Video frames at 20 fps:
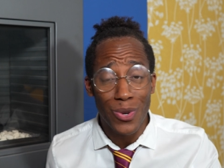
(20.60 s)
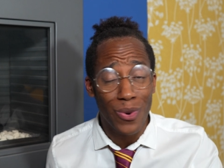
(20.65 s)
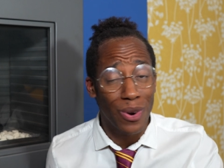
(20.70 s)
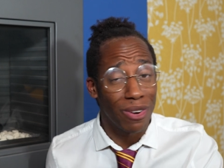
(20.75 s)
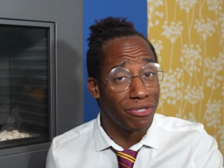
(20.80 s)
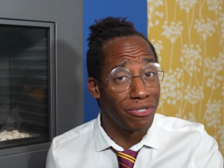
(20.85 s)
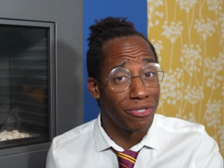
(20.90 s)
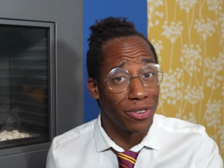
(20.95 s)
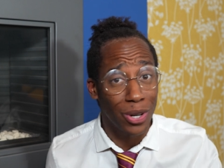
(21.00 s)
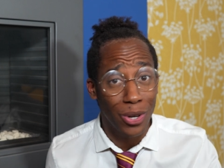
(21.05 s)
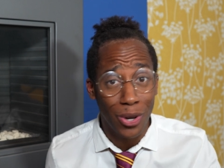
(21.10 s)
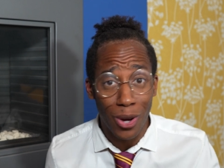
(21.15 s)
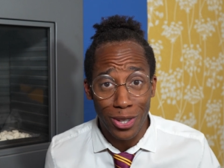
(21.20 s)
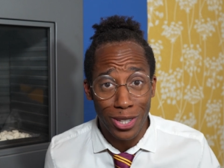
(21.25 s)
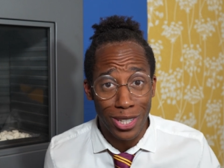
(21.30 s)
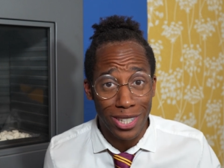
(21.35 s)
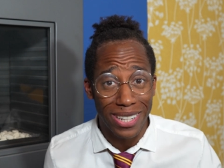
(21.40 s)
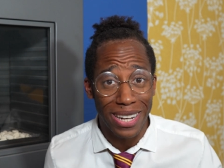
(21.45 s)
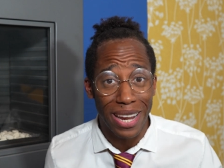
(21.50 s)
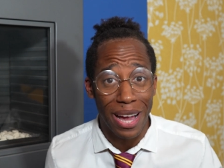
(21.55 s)
who have
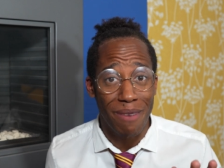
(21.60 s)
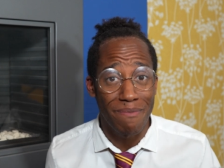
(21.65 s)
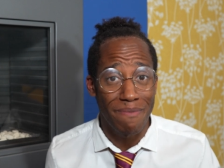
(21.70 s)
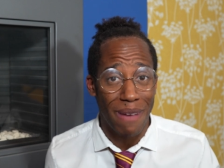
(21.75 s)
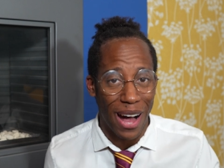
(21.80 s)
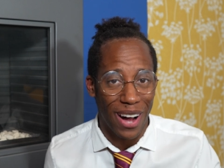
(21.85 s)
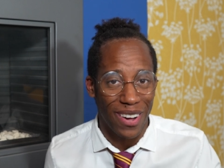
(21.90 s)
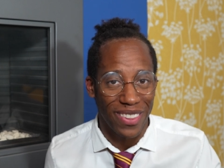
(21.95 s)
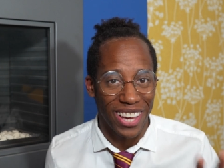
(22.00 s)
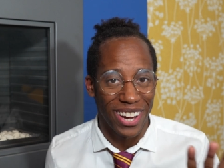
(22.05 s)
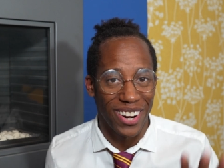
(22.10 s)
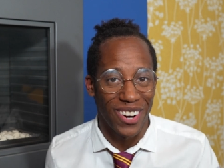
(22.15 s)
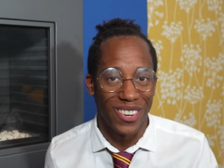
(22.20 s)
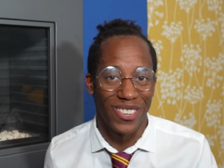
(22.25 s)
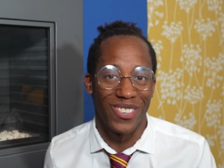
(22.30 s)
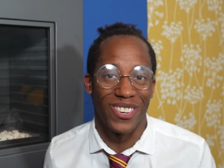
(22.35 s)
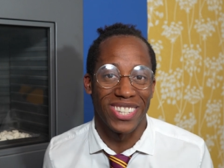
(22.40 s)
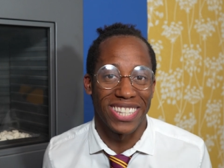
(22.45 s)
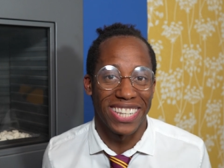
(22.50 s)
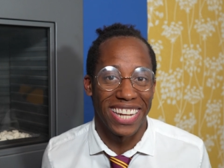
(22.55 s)
forgotten about their
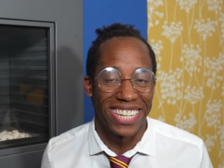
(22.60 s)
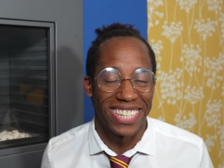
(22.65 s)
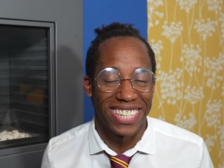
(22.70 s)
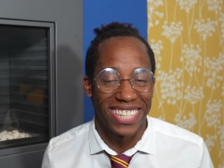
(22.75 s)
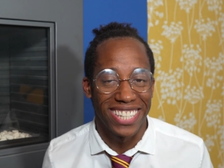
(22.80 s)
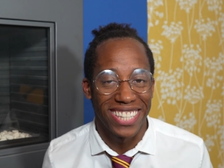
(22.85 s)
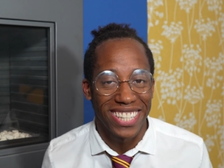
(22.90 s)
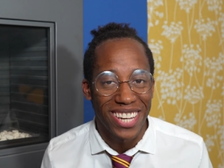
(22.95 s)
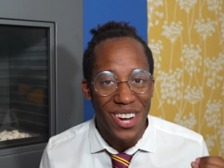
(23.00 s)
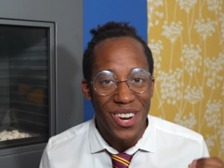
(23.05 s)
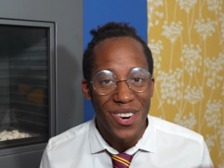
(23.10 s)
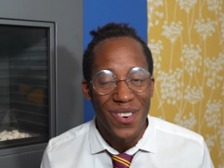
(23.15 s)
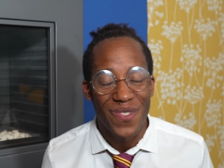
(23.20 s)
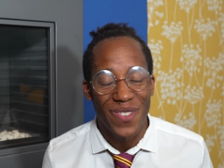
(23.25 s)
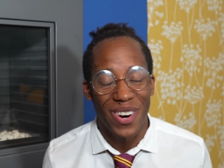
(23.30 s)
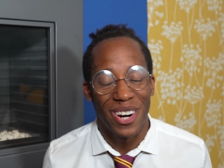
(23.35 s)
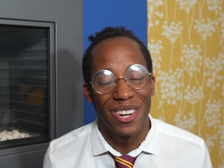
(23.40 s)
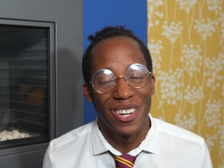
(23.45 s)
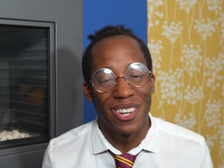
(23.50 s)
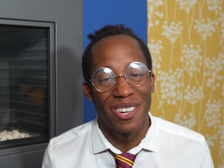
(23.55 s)
Hogwarts letters.
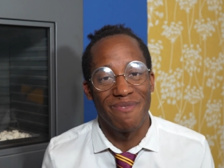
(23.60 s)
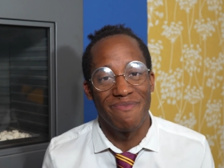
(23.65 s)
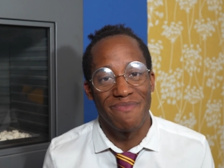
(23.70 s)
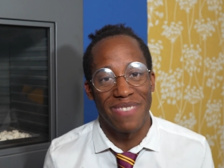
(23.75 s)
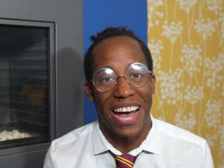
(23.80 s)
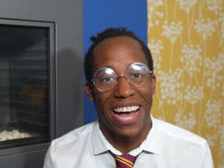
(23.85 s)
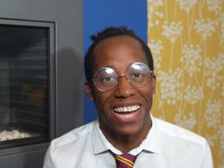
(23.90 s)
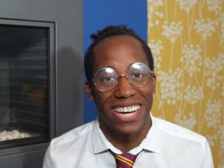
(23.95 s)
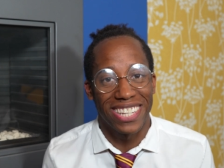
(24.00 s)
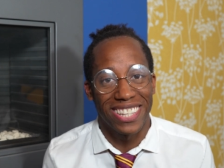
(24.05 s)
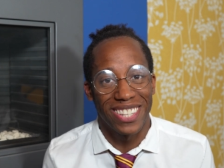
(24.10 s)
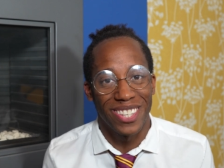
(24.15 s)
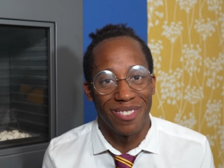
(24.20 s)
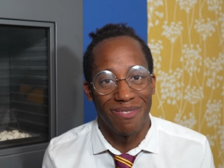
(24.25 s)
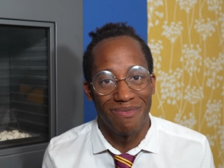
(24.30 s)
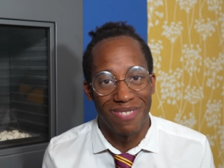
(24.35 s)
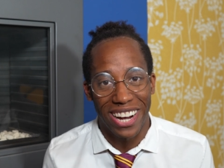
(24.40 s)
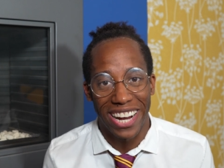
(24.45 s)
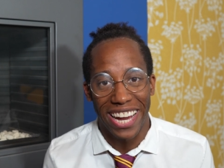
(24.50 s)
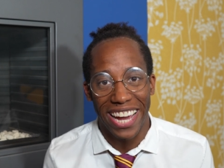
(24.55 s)
Welcome back to
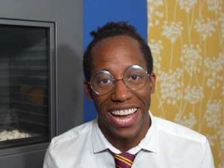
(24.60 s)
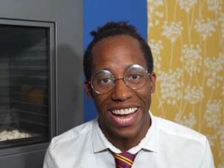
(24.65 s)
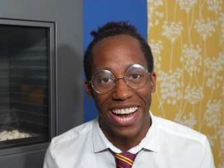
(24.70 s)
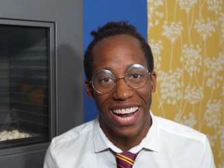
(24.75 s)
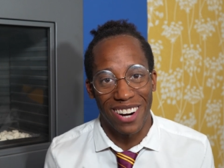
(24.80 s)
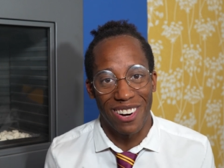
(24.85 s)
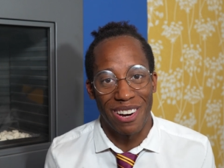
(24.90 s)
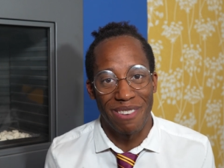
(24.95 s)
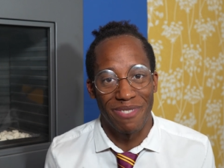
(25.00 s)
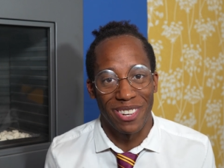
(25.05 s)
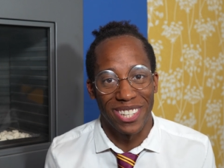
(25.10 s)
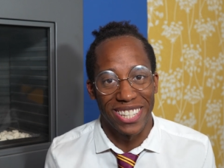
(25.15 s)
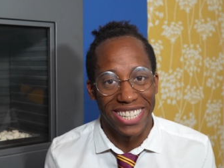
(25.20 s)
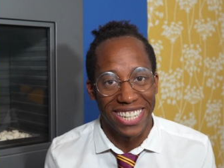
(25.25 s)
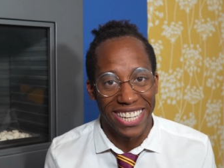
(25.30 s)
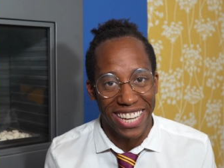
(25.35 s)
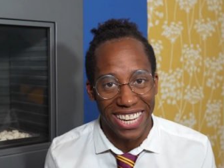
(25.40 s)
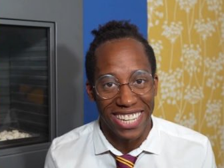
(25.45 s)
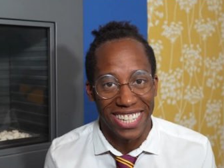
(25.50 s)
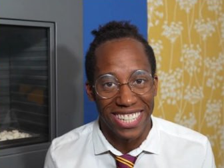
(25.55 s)
my Harry Potter
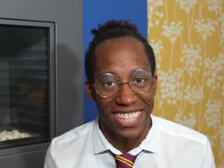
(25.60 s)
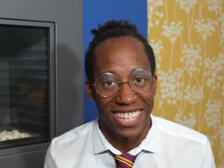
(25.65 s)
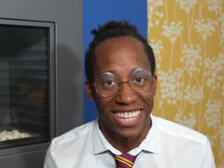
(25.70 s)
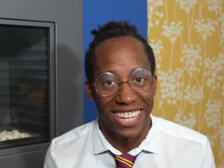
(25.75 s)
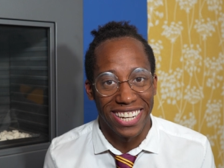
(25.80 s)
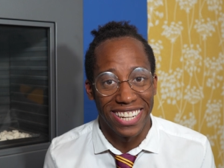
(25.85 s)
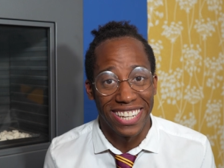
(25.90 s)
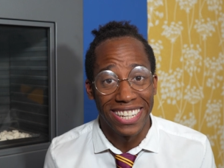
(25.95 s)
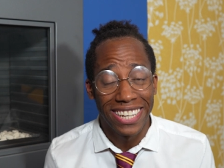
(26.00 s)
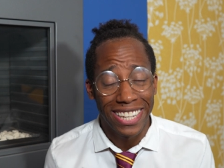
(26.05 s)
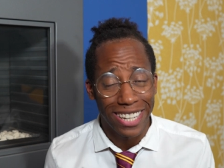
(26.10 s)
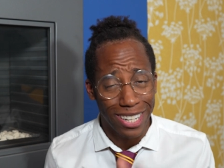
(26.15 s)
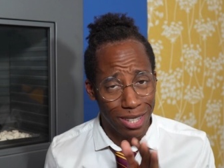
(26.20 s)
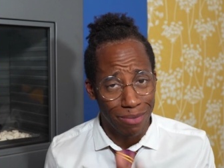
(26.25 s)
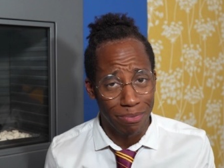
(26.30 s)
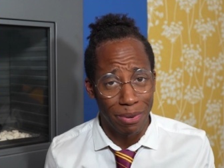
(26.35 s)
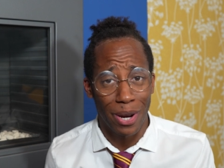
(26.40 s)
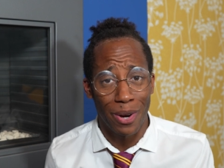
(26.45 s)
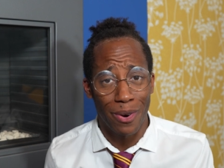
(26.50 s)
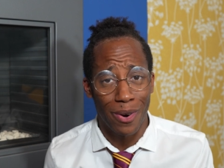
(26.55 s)
kitchen. It's
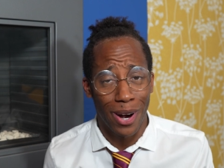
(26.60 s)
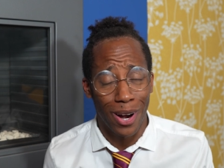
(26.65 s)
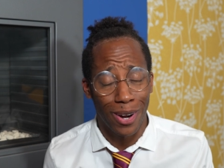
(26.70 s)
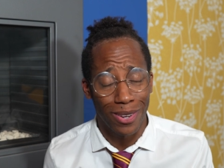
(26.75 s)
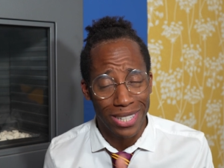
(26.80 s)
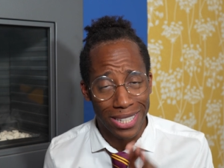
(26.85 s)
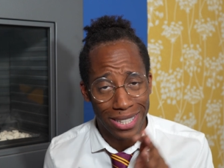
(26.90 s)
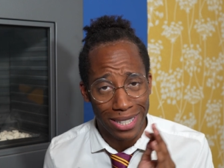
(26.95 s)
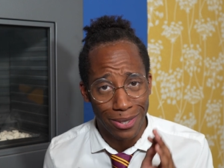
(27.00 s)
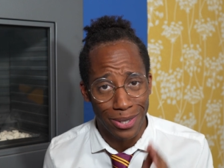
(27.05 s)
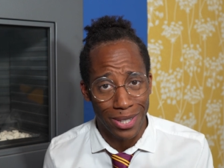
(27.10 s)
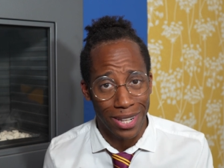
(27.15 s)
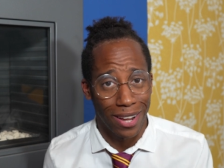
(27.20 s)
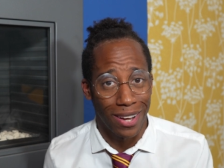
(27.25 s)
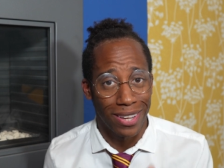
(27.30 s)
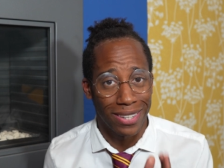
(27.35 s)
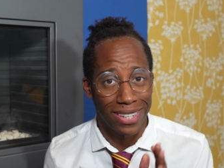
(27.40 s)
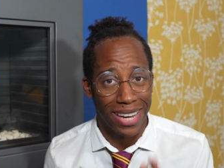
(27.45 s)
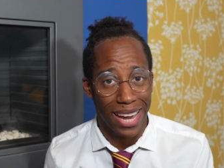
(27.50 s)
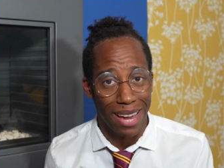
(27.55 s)
been a while since I was
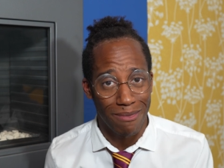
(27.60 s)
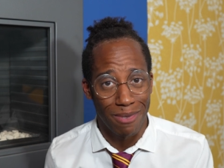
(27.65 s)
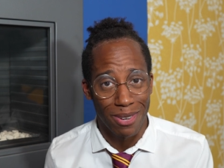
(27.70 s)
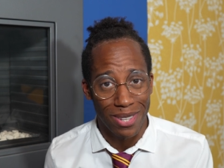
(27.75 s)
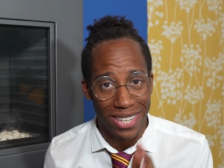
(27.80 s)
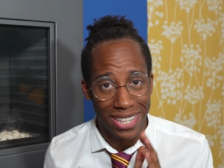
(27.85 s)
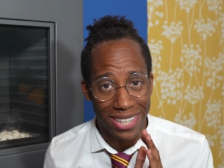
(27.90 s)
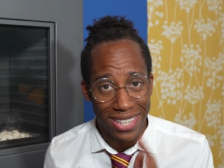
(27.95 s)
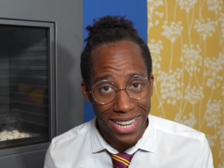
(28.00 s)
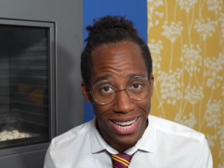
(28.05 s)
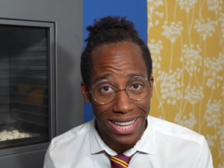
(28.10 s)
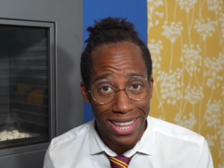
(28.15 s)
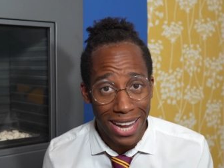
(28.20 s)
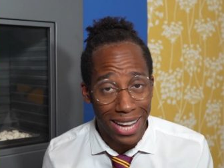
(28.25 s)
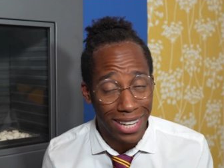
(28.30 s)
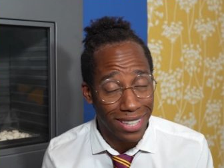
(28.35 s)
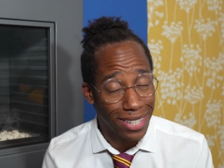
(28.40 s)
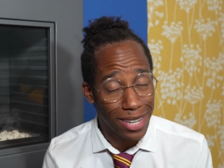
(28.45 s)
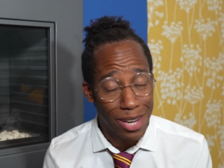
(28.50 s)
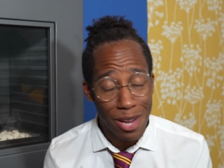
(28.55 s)
last able to say that,